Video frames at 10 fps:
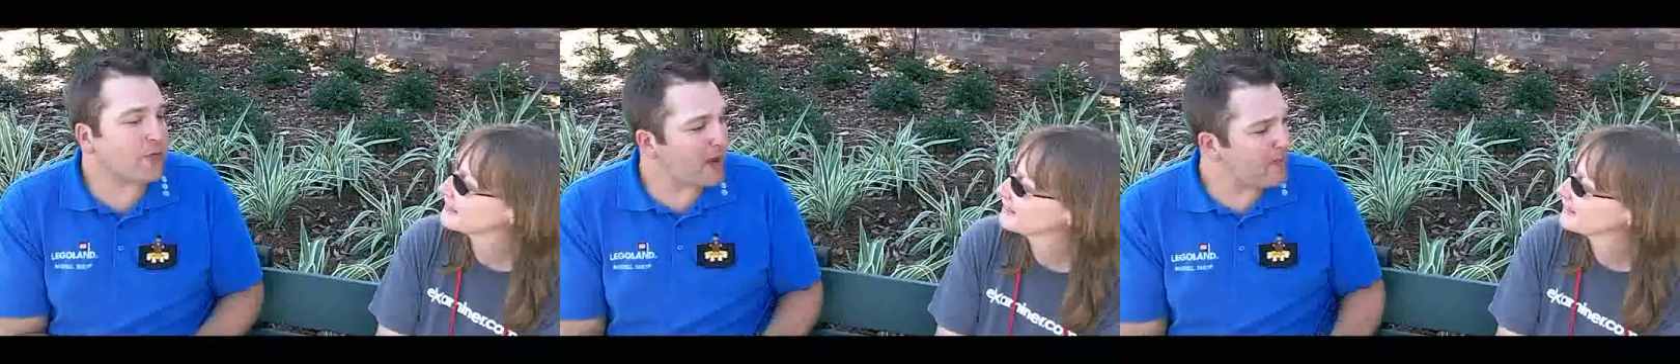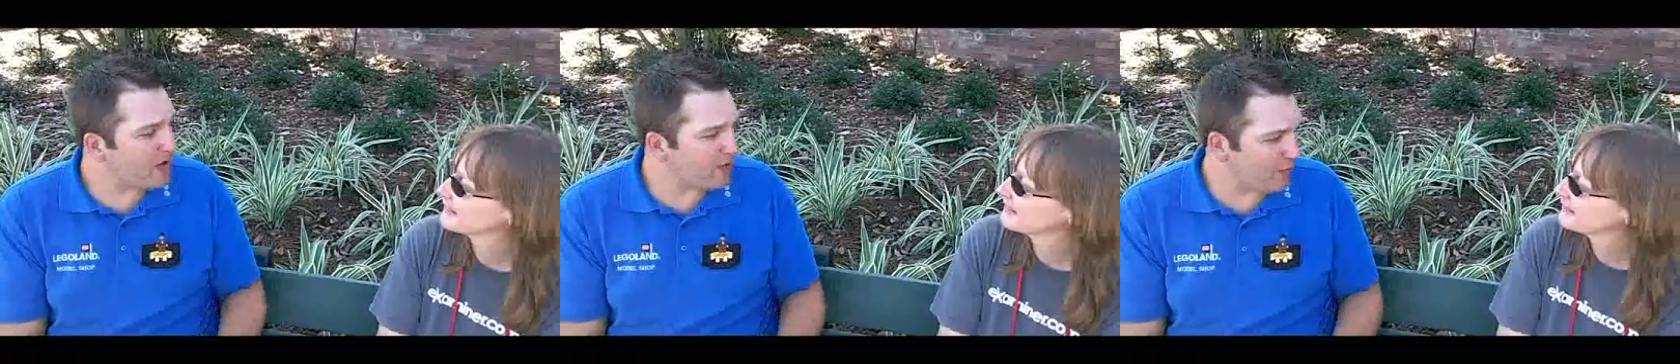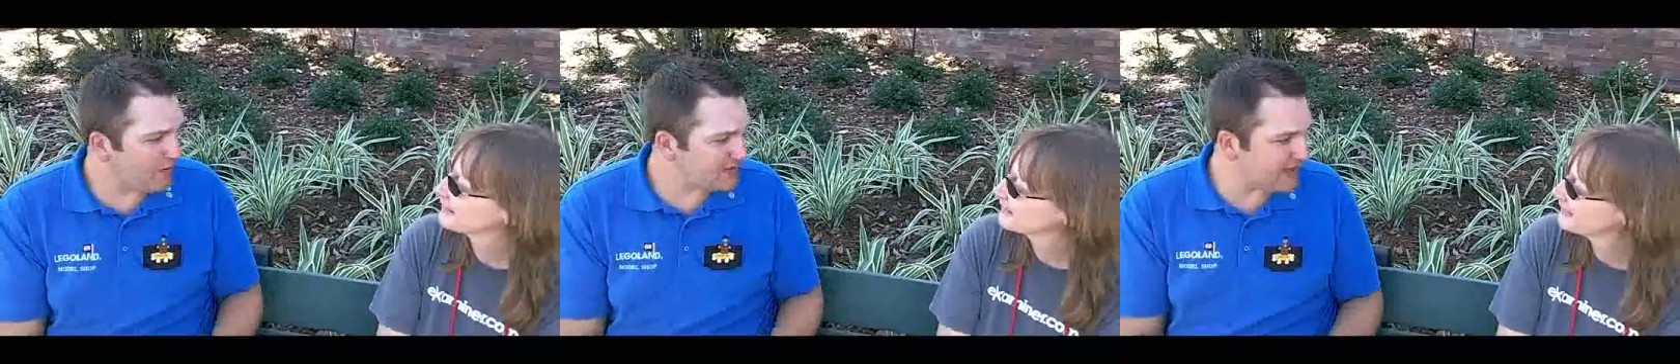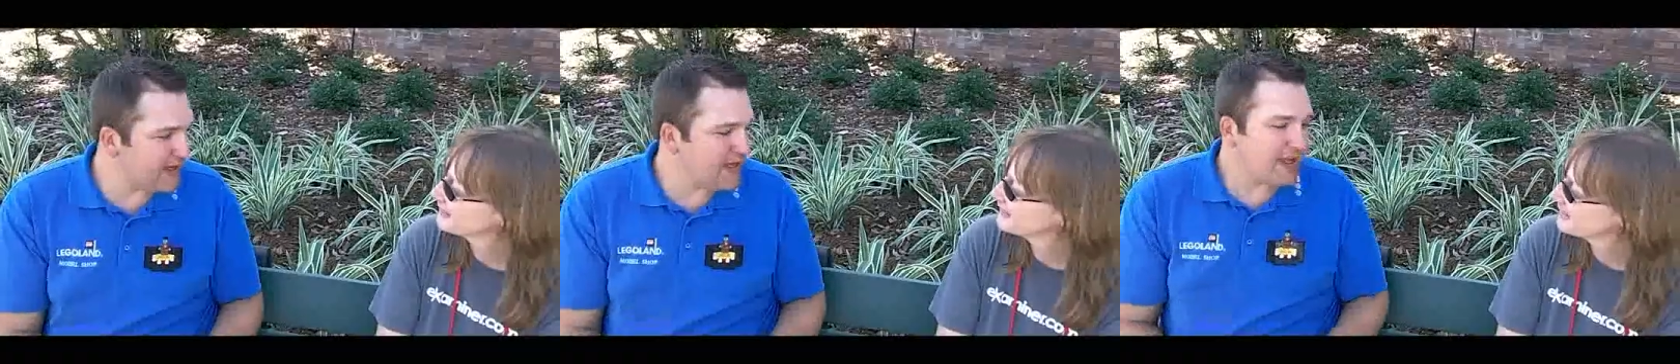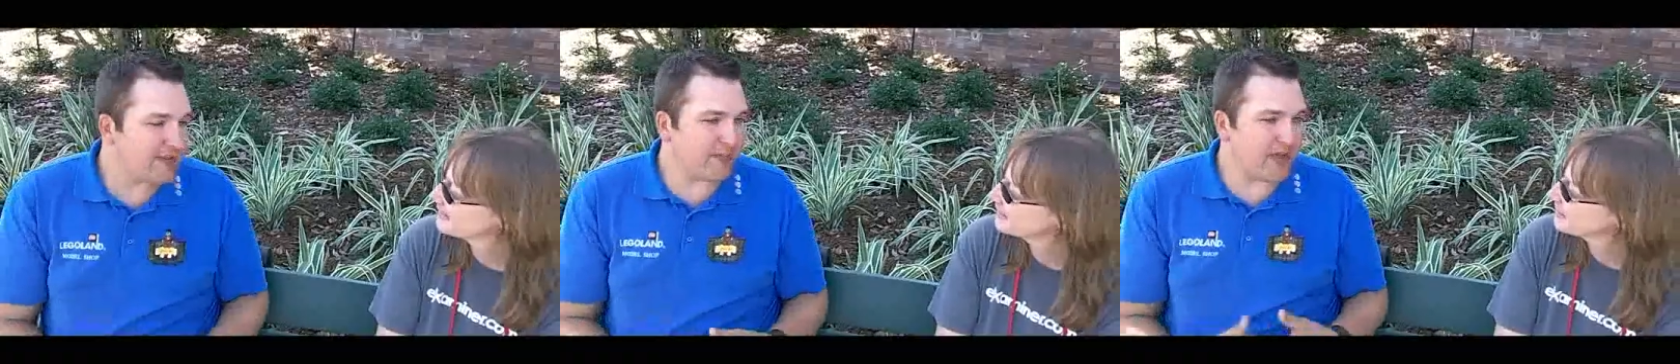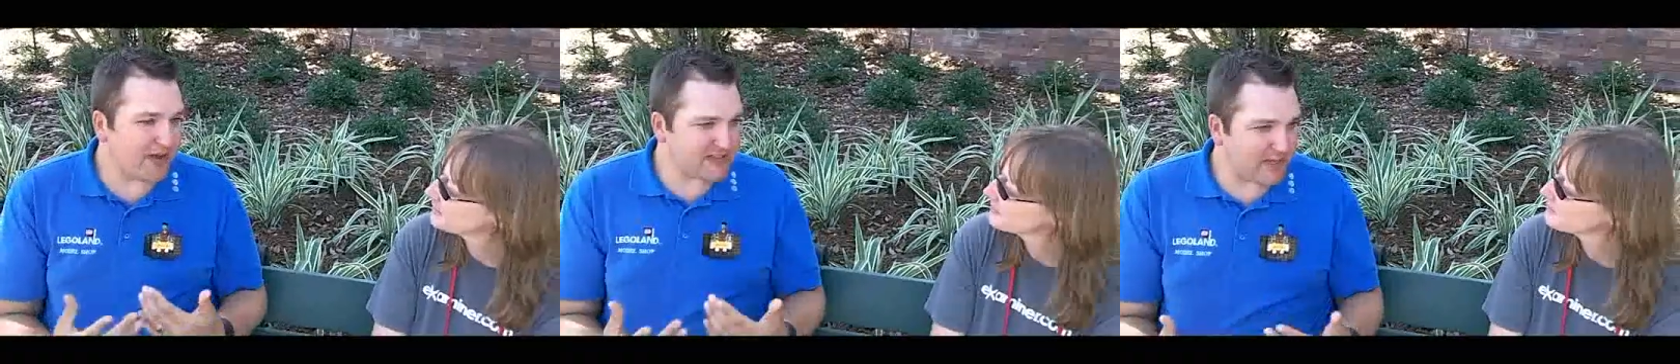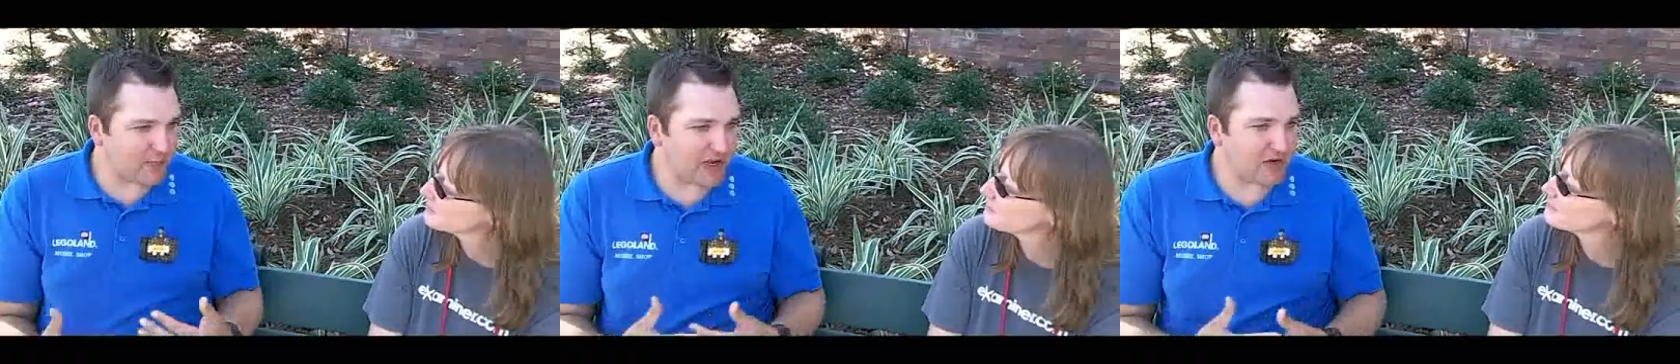that's what I'm here for, is that me and my
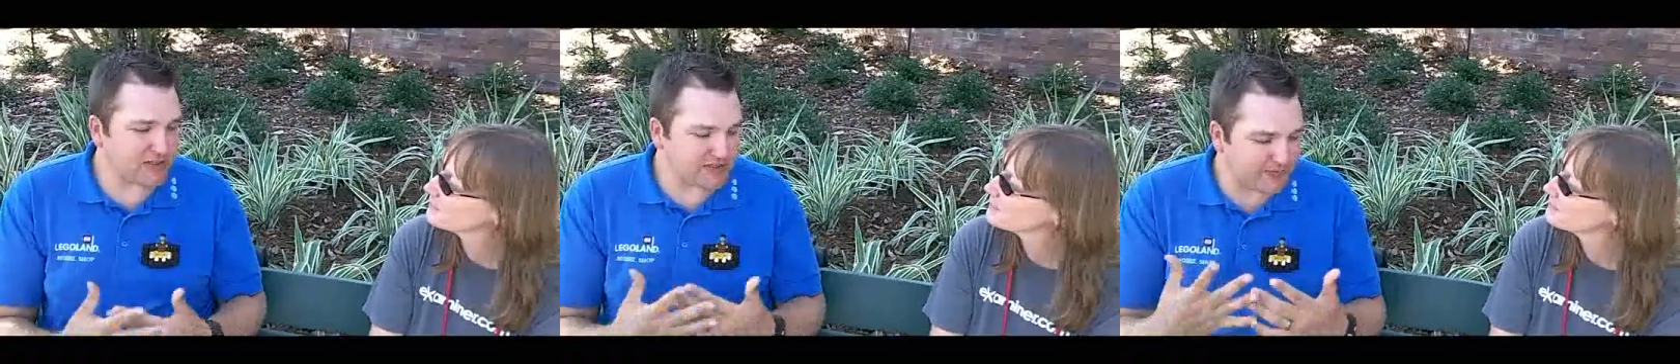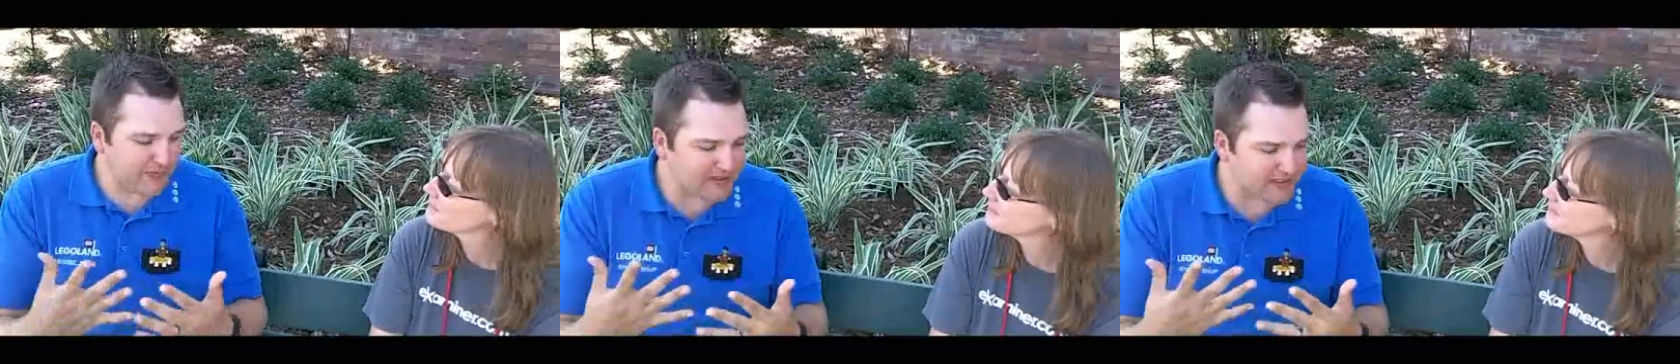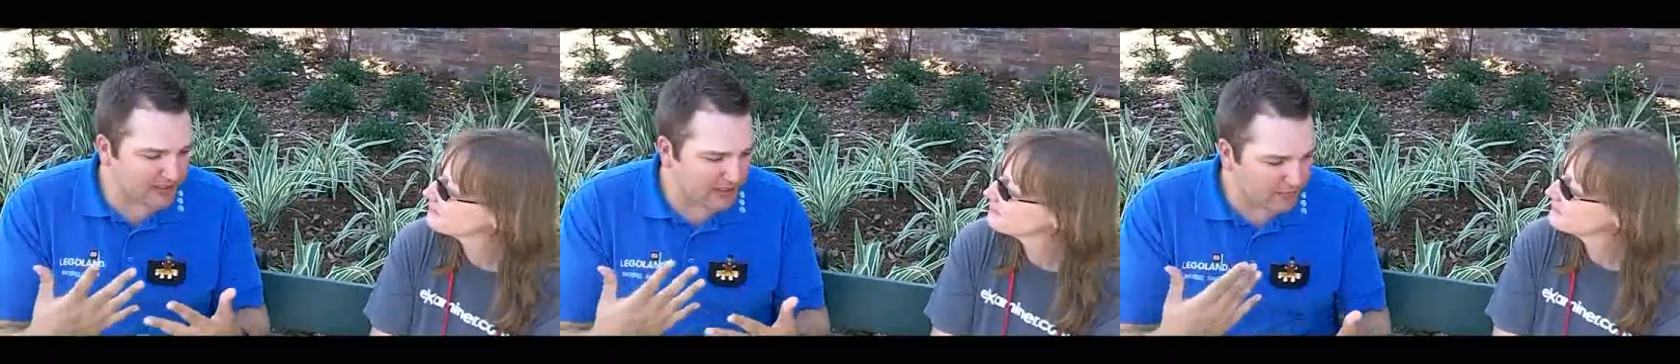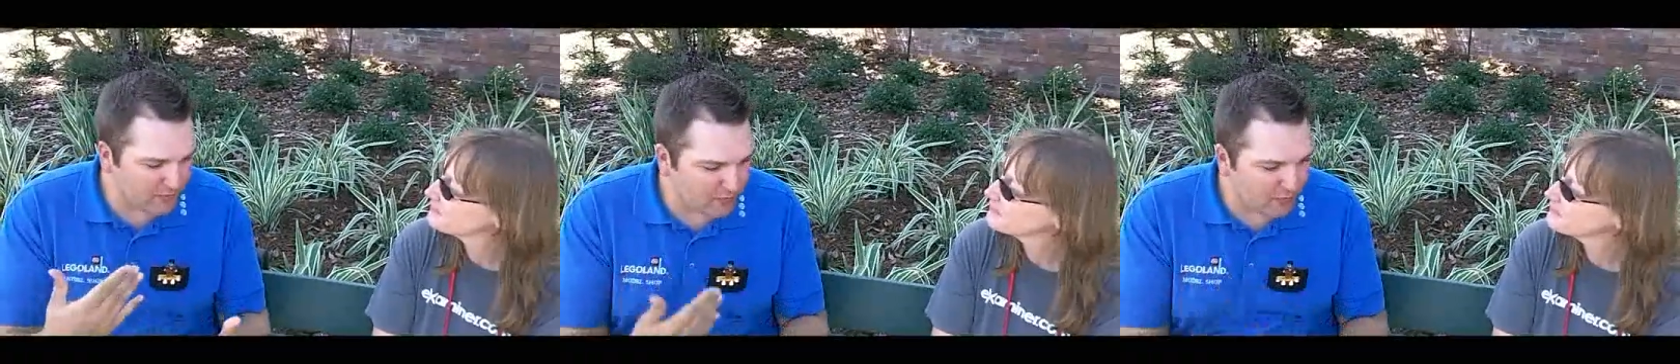team are here to basically